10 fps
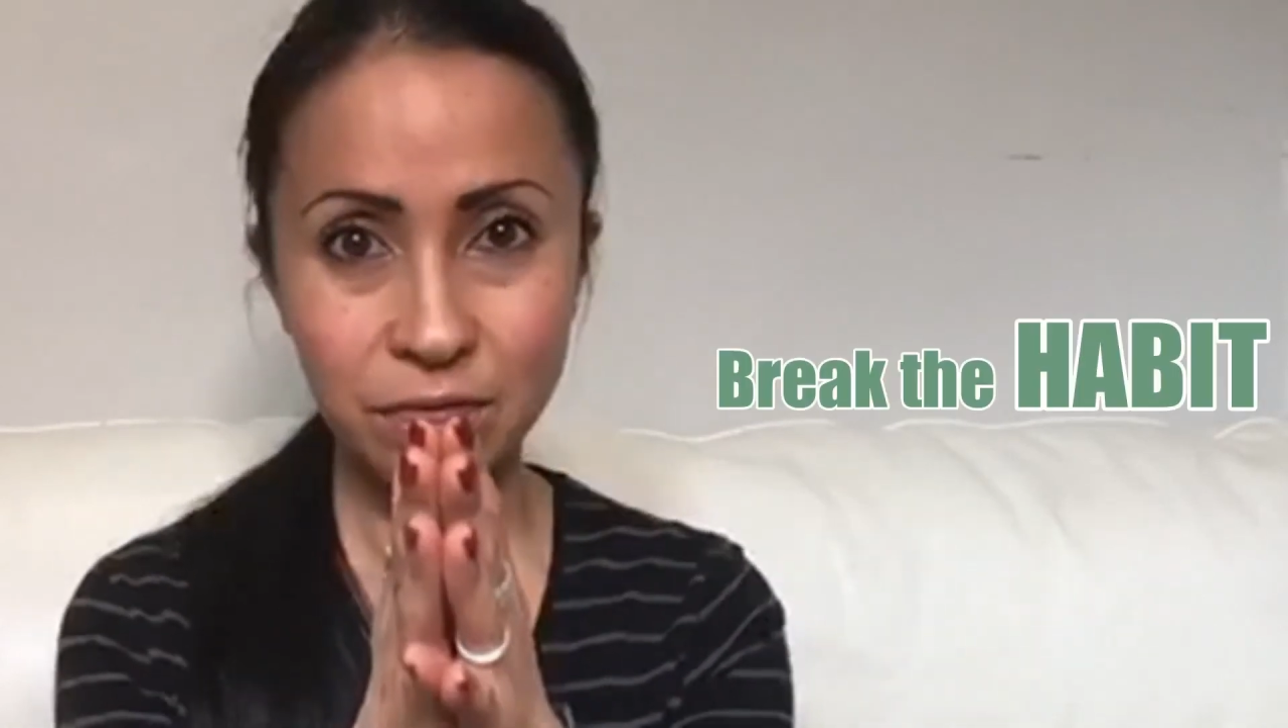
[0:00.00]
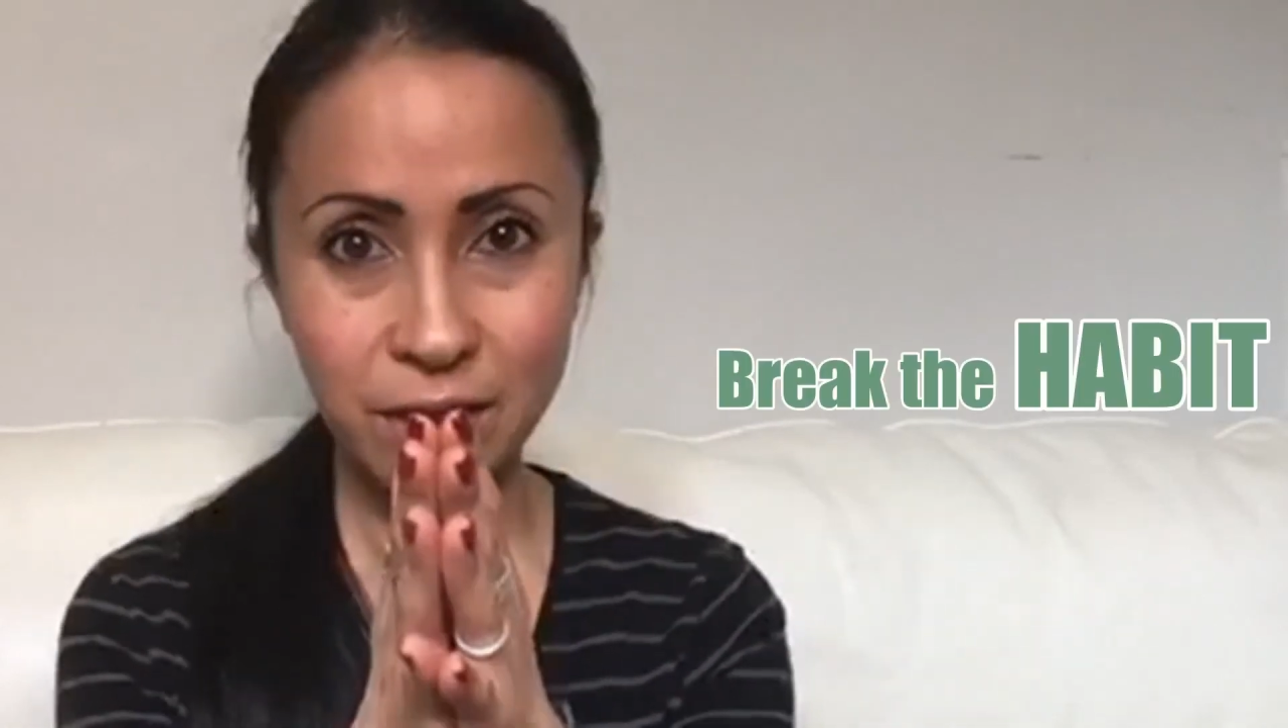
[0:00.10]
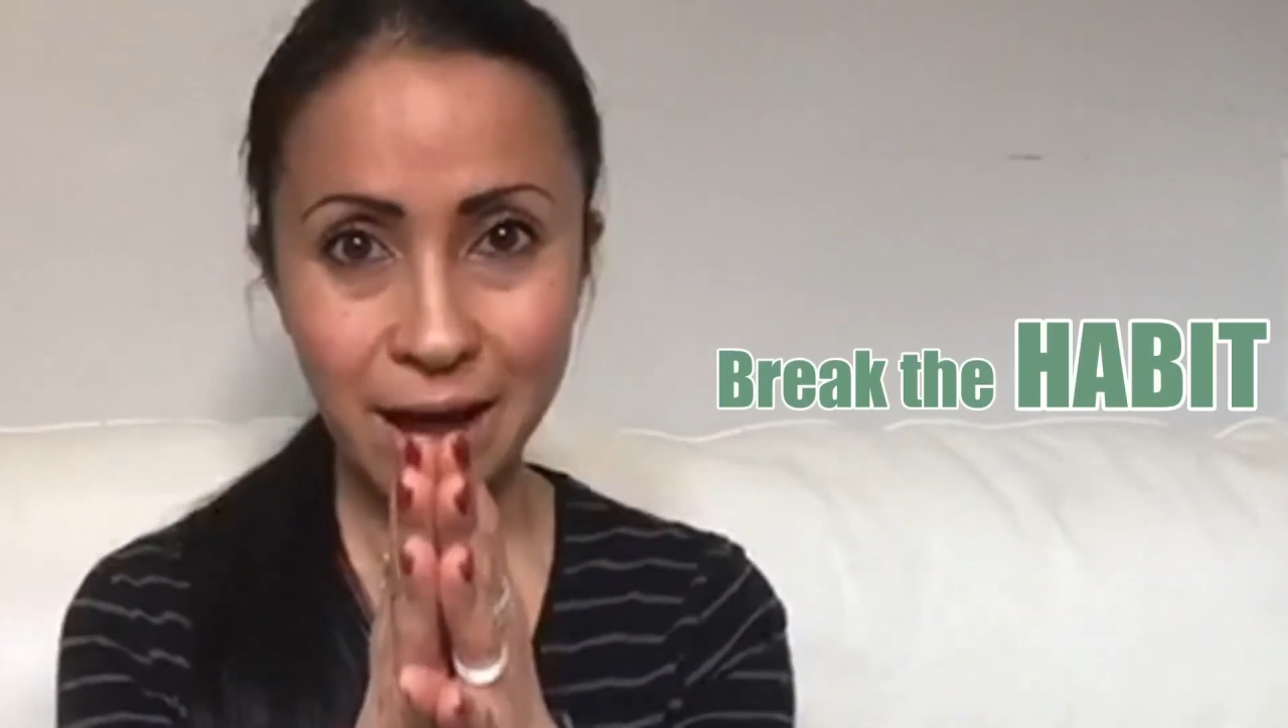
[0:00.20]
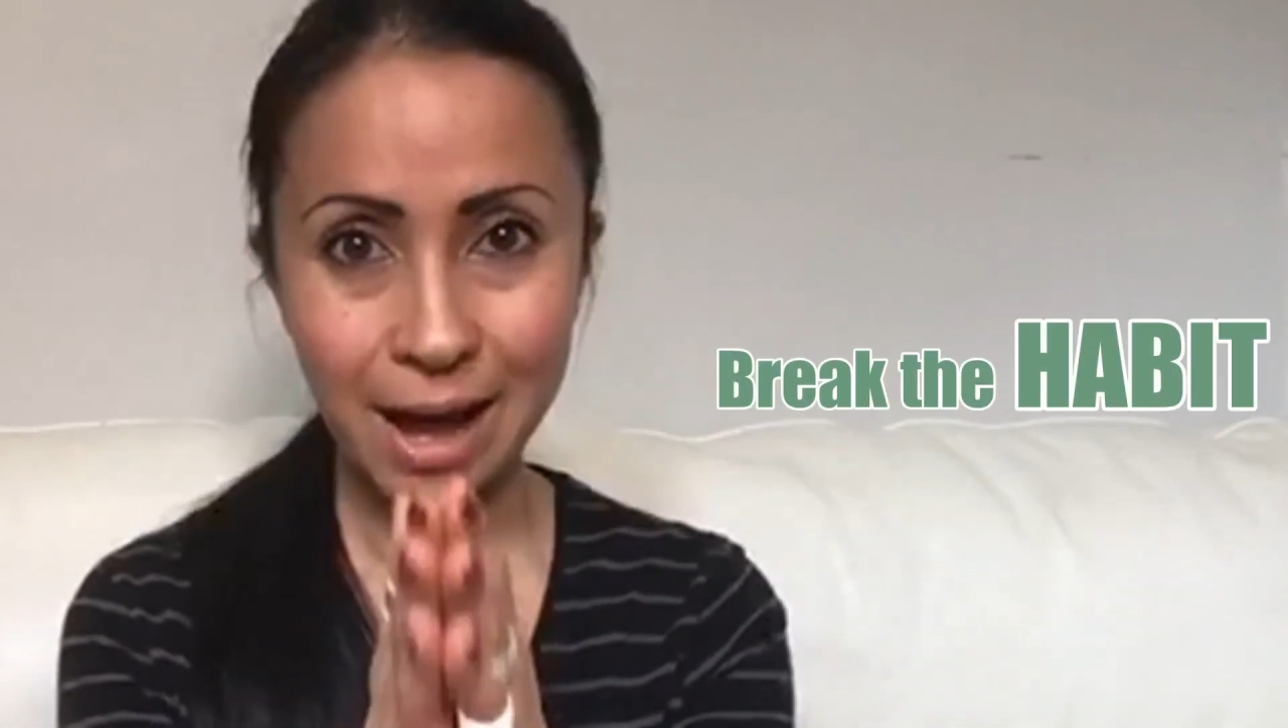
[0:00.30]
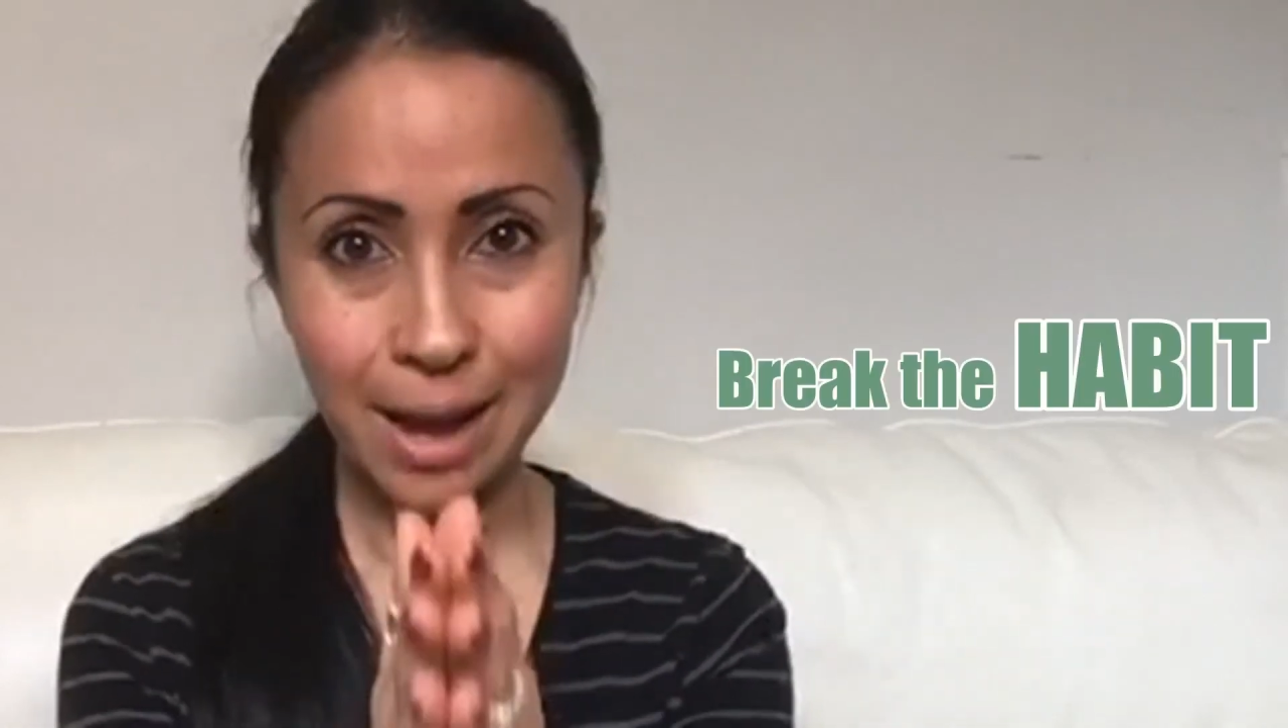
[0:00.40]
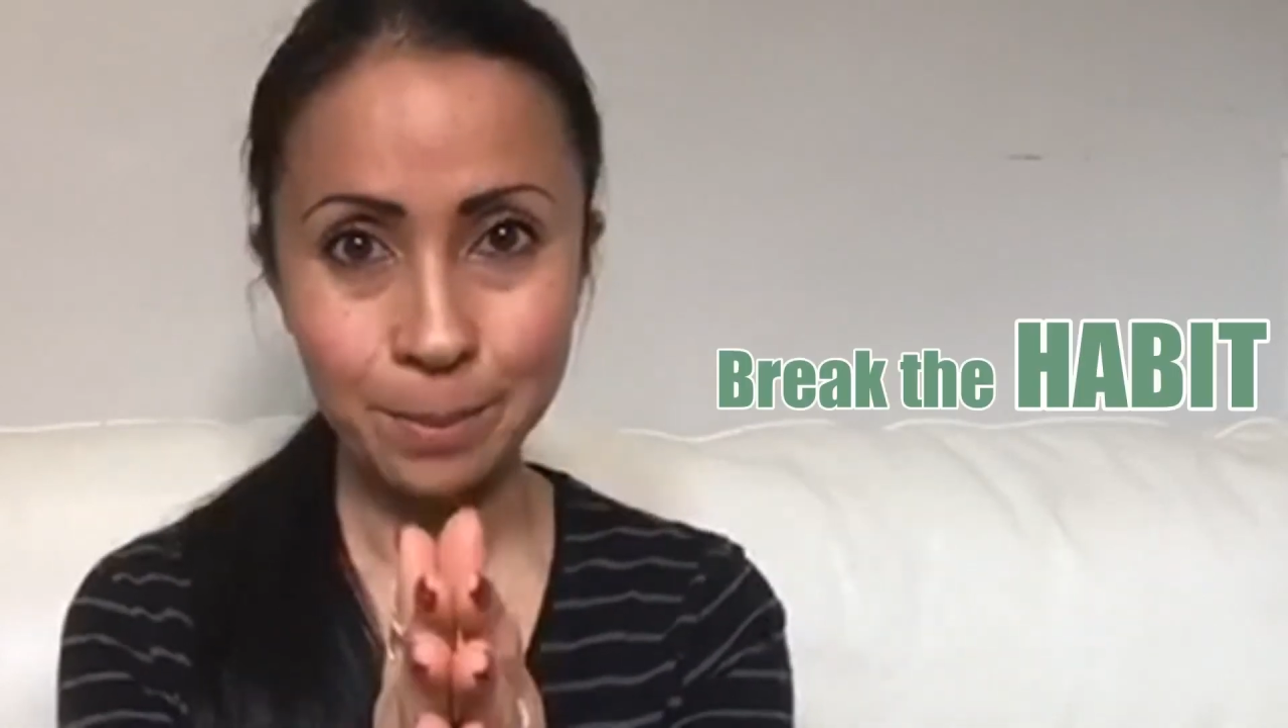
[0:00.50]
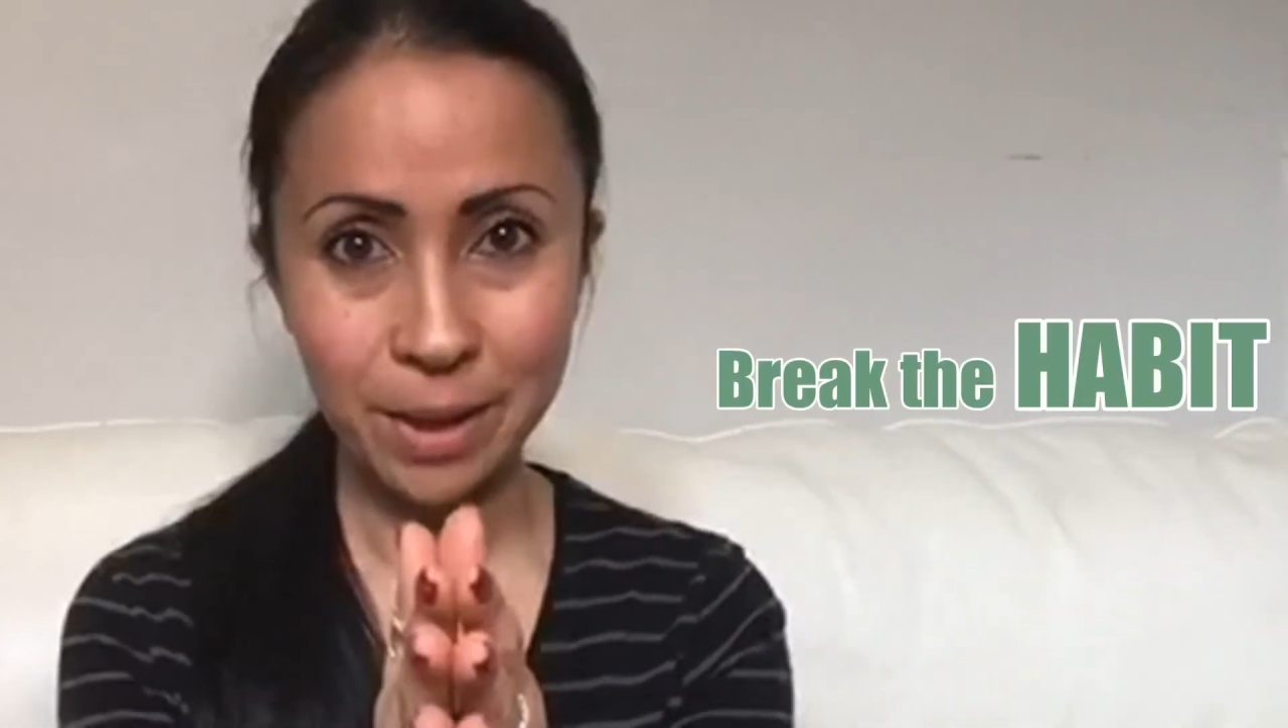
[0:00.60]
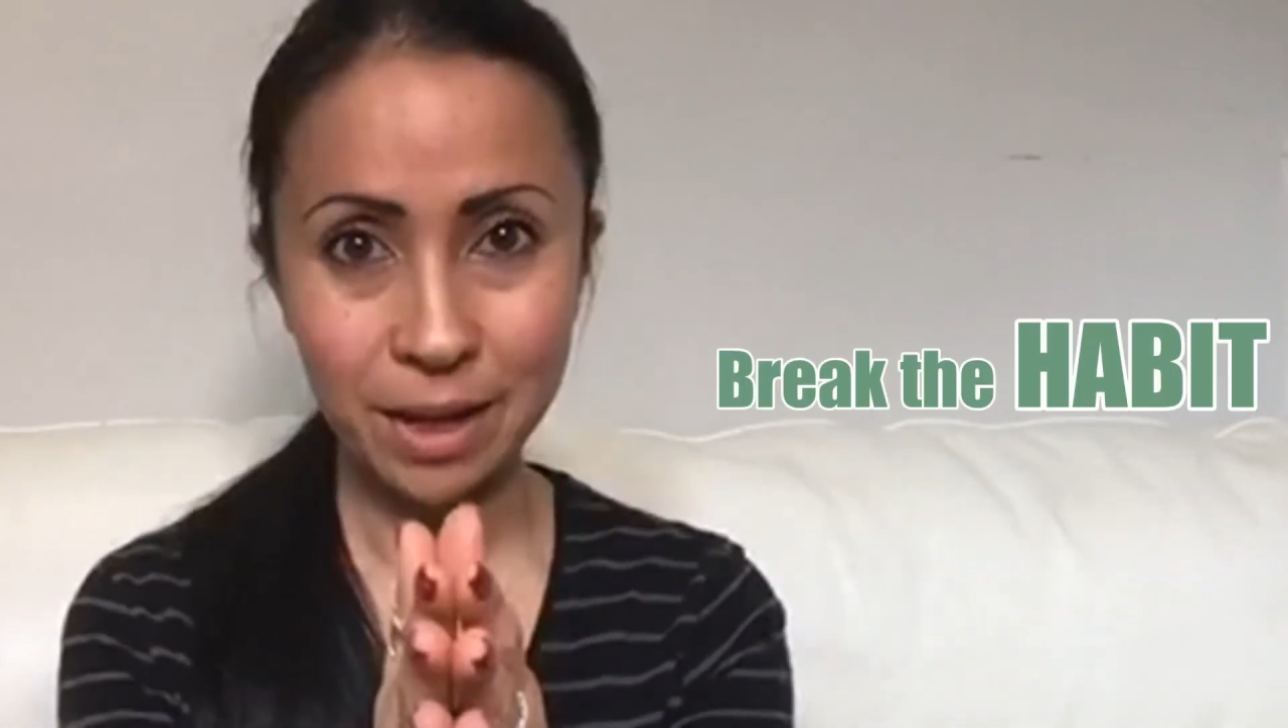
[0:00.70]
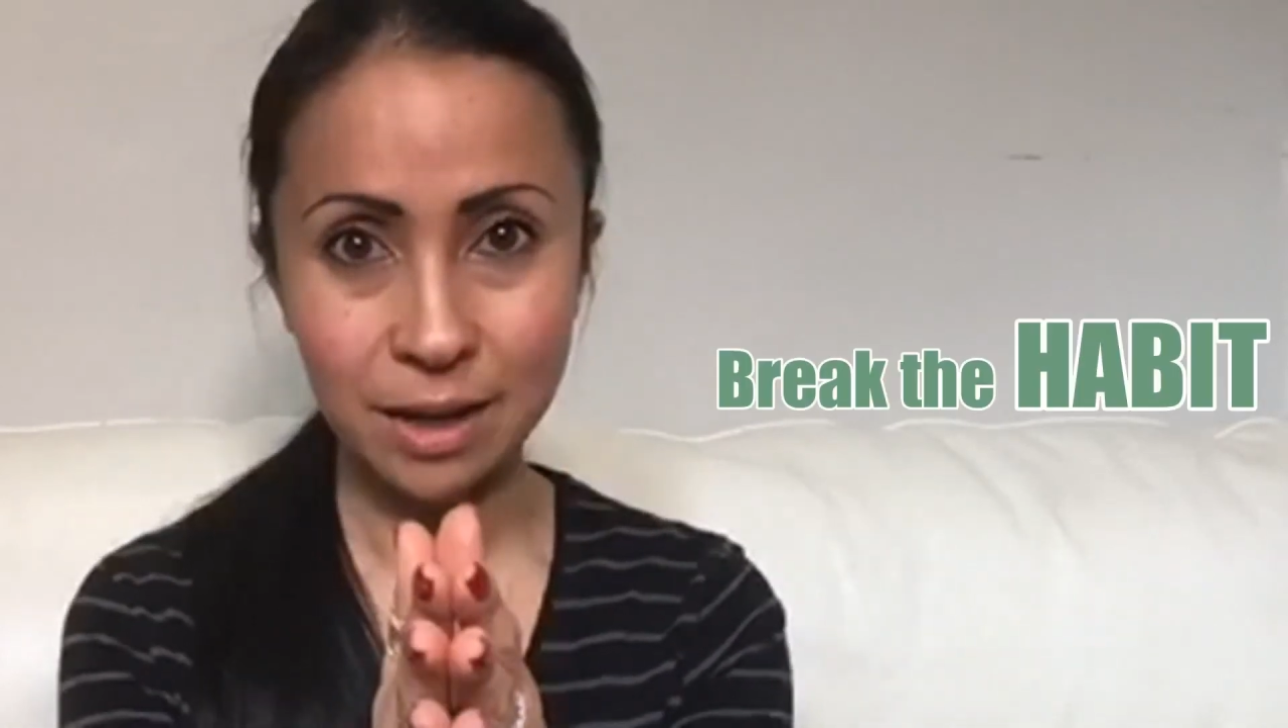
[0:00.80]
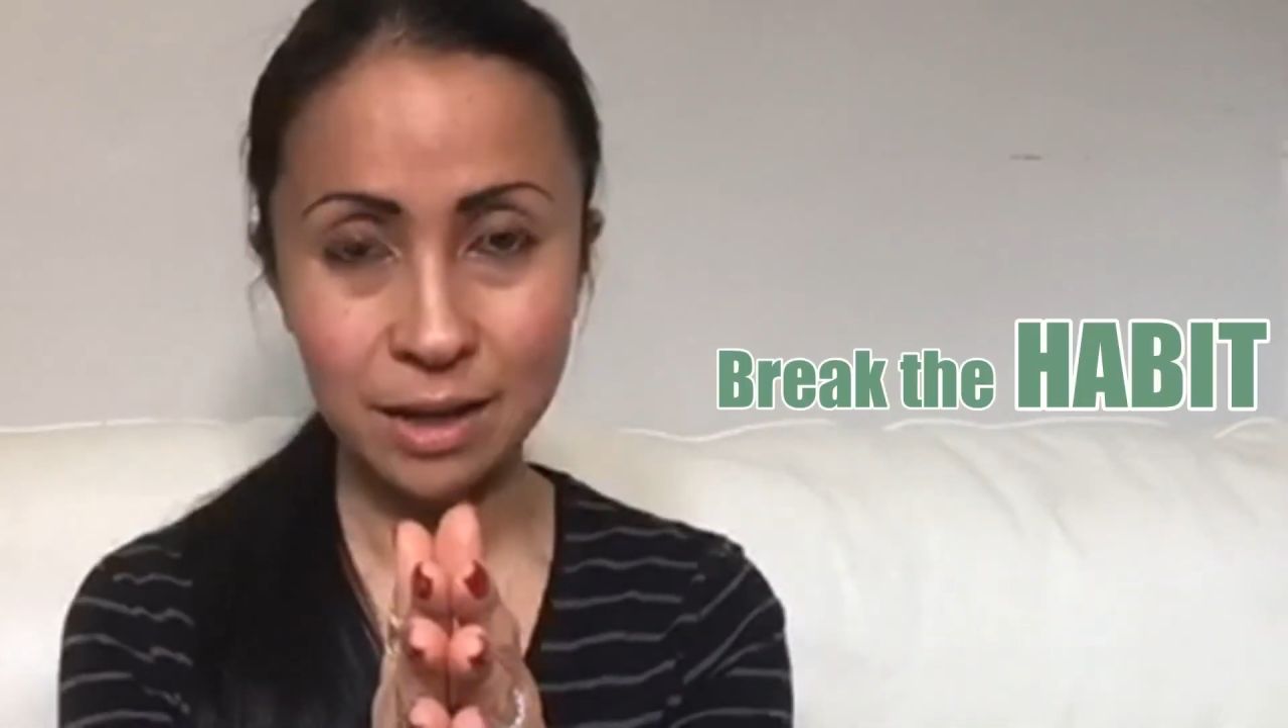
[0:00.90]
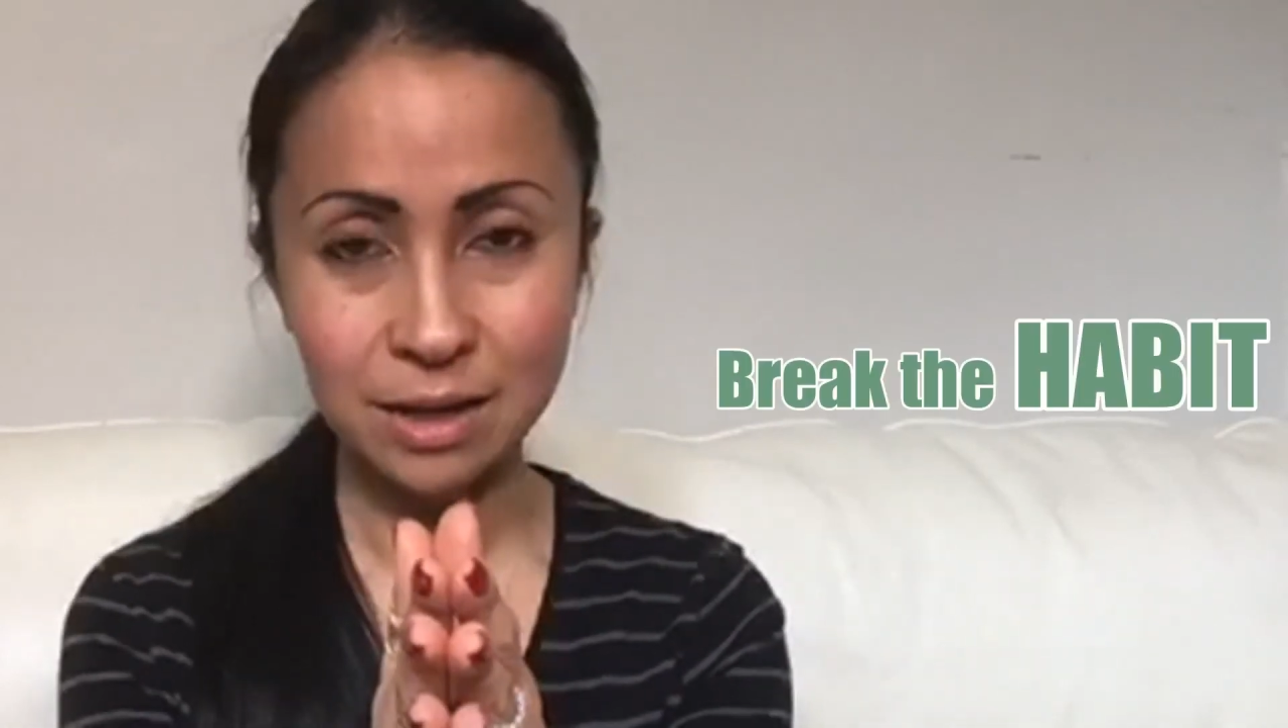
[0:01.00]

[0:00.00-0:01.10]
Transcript: the habit.